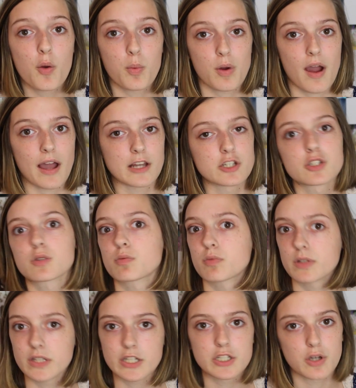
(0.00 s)
where I just
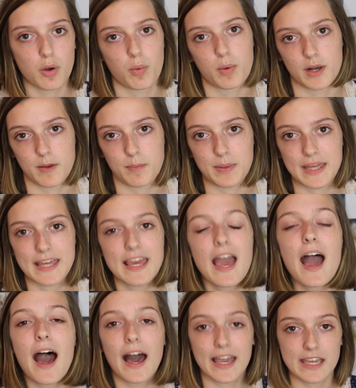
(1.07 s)
really don't want to
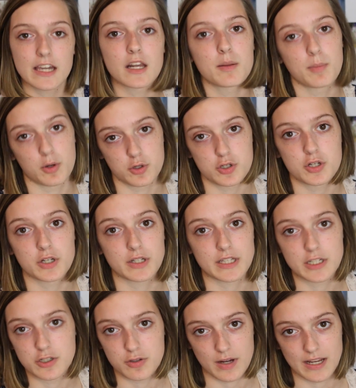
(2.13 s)
be, I get
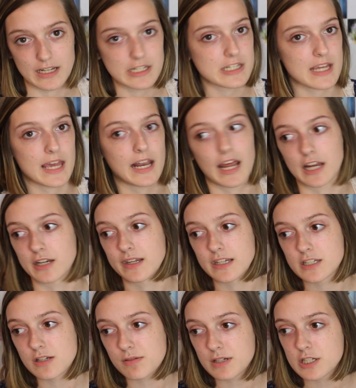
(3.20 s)
emotionally drained and I
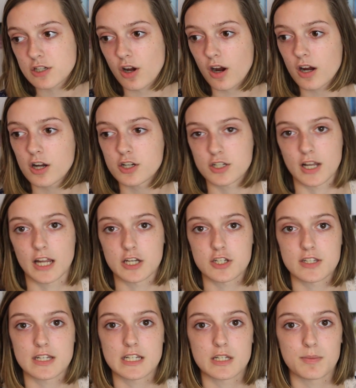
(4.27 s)
need to recharge and I
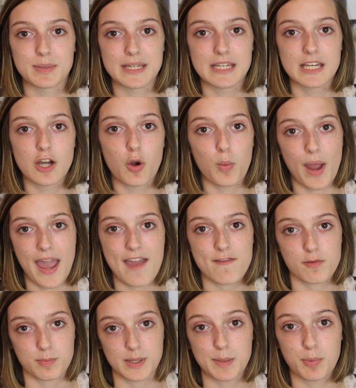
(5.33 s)
just need to be
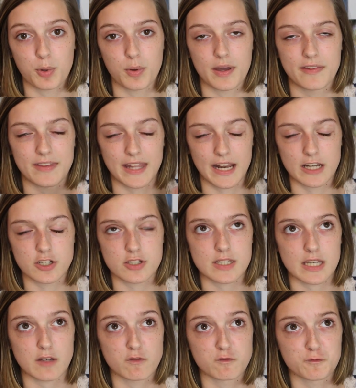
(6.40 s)
away from people and then I just
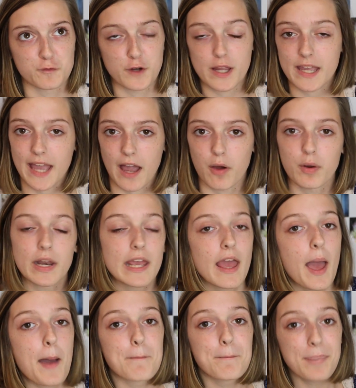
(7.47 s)
like freak out.
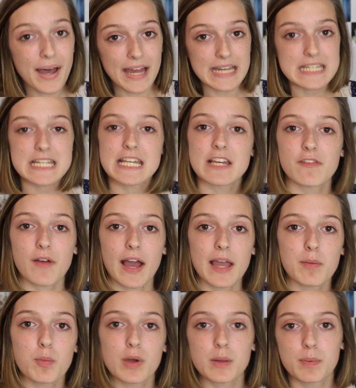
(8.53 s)
But if
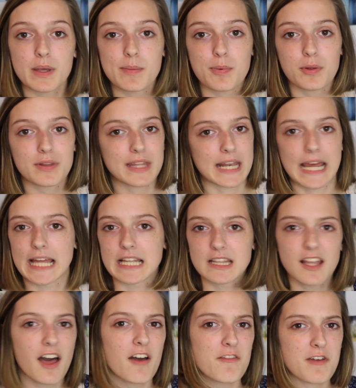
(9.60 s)
I'm with people that I
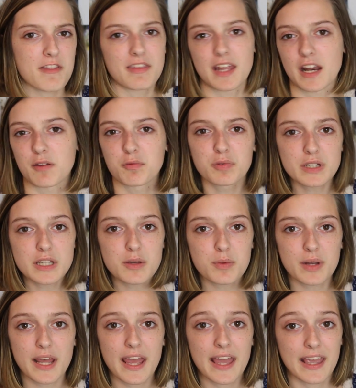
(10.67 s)
love and that I really
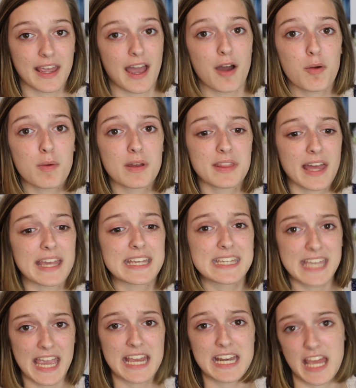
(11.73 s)
want to hang out with, I
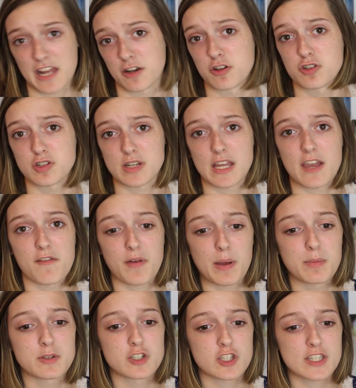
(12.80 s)
gain energy. If
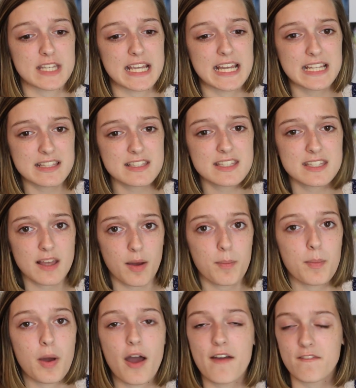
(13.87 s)
I'm just in
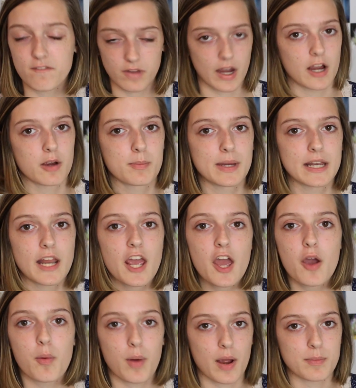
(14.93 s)
some environment
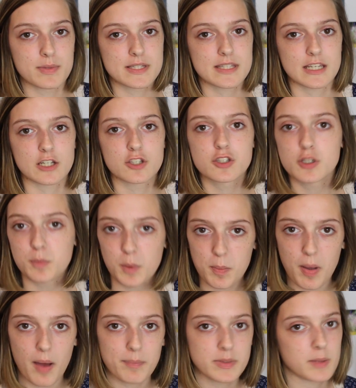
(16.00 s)
where I'm just like super
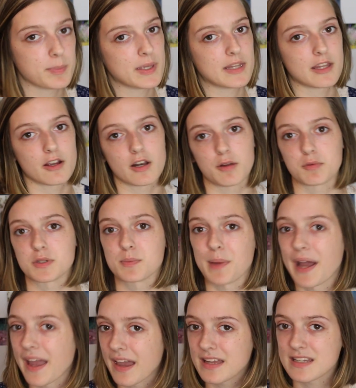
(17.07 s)
pumped to be there and it was
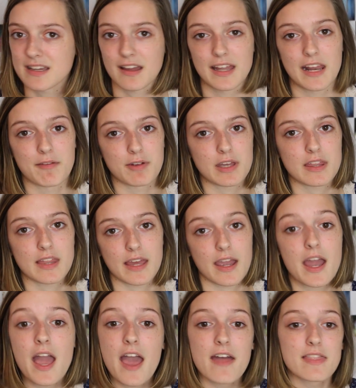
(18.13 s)
my idea and
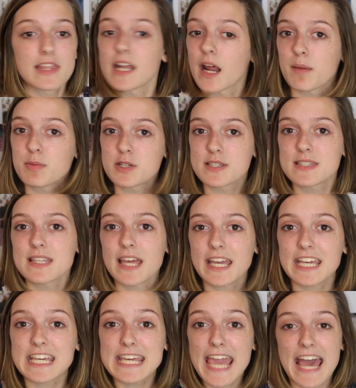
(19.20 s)
everything, then I'm just
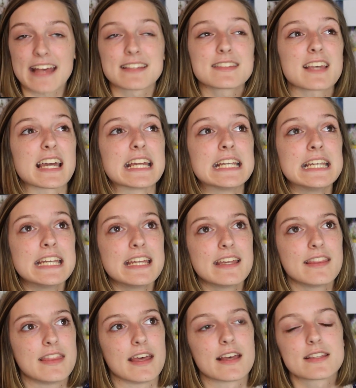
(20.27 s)
like, yes, I
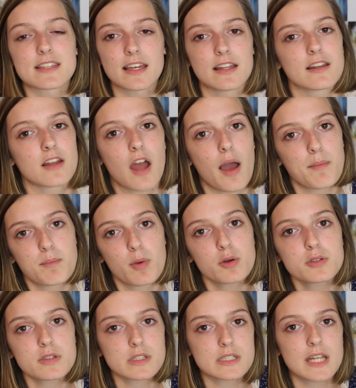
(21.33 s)
need this. And
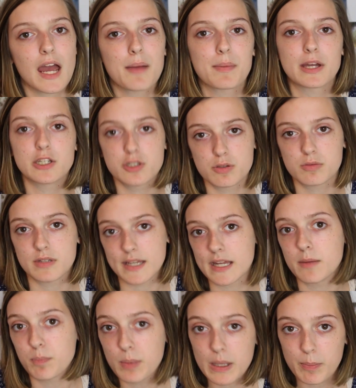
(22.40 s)
most of the time I do
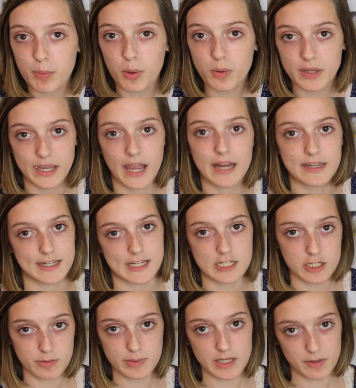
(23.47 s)
need people, like I
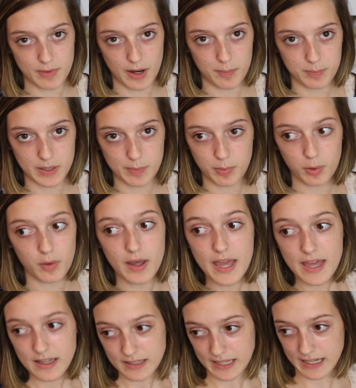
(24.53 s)
need to be around people.
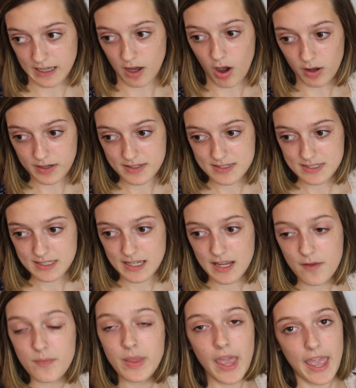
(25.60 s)
Like
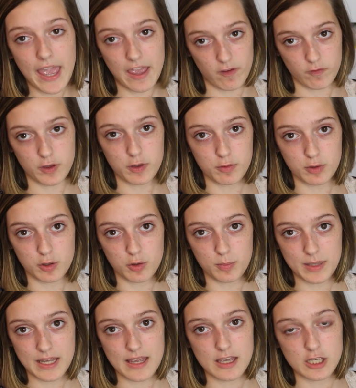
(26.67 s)
honestly, if you knew
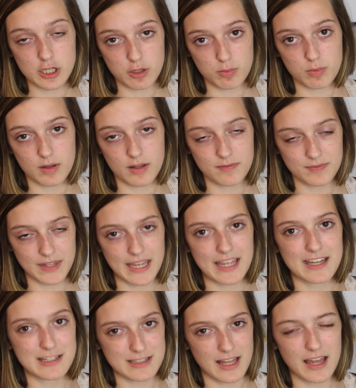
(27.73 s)
me, you,
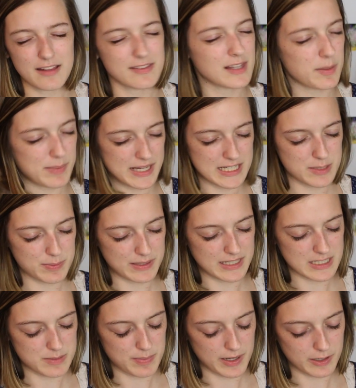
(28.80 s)
like, let me explain
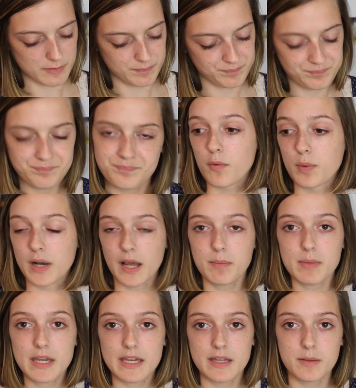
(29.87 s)
this better. When
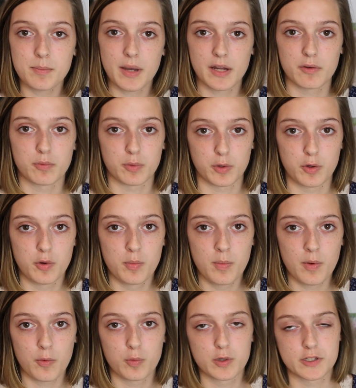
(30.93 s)
I'm in my
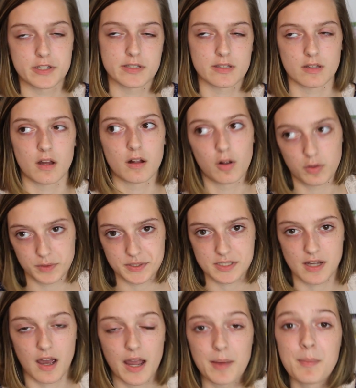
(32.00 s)
room, which is all the
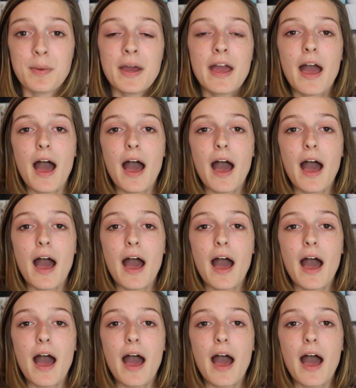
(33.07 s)
time,